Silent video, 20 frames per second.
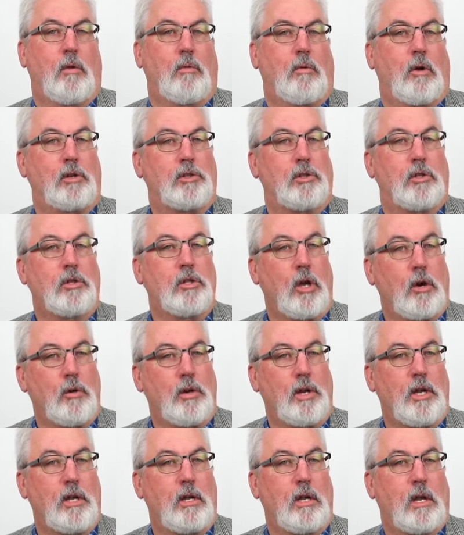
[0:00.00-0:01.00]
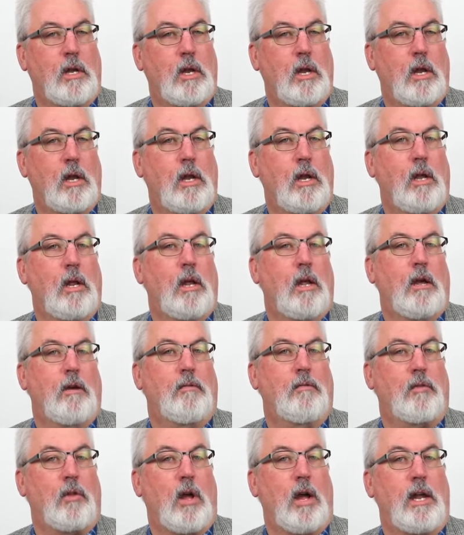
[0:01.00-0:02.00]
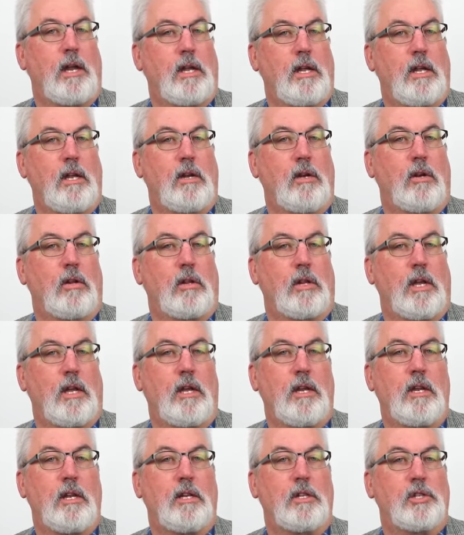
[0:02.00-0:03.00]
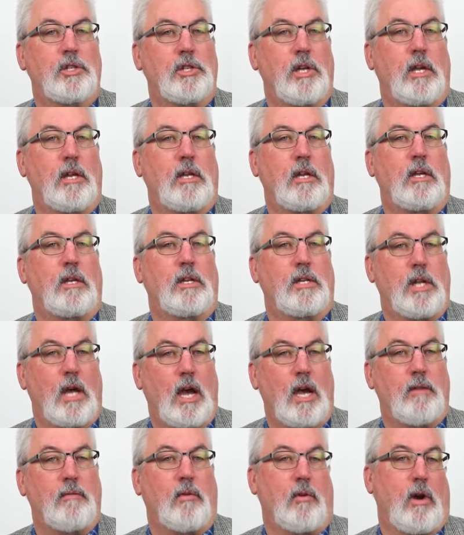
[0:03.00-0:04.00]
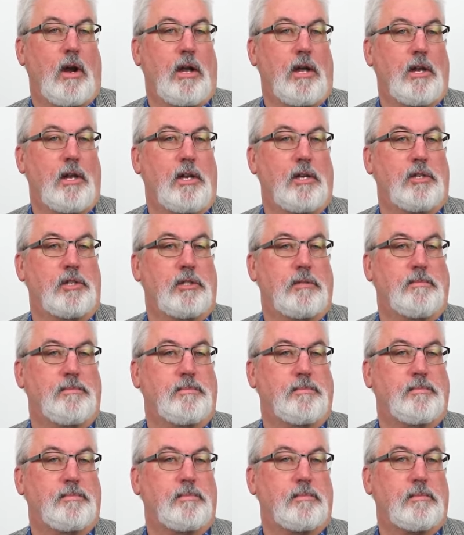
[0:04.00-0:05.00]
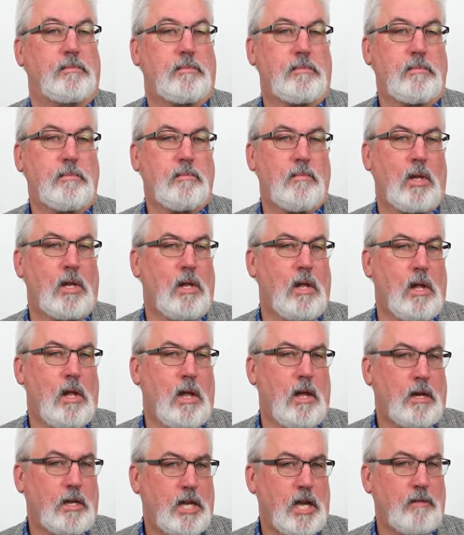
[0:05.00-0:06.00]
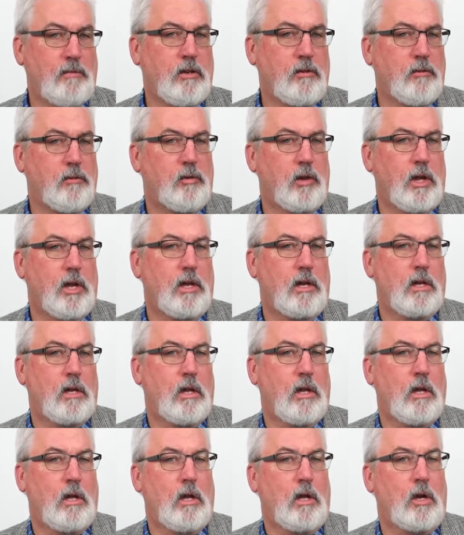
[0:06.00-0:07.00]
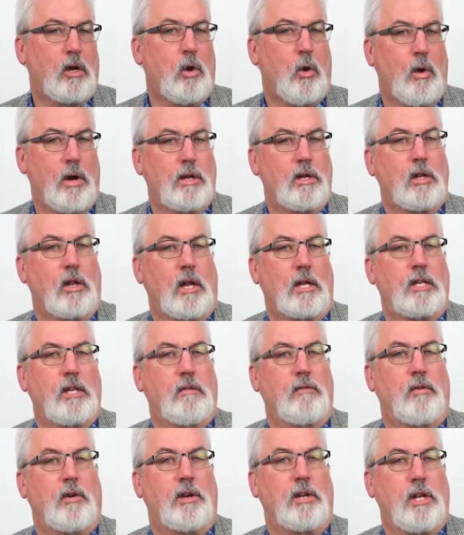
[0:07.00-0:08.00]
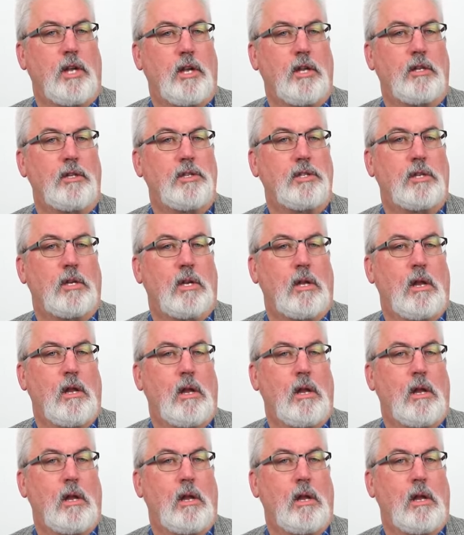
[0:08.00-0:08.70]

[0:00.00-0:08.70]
Russell Doty, Flying Eagle Indian Cent Die Varieties, Kevin Flynn, Coin Collecting for Kids,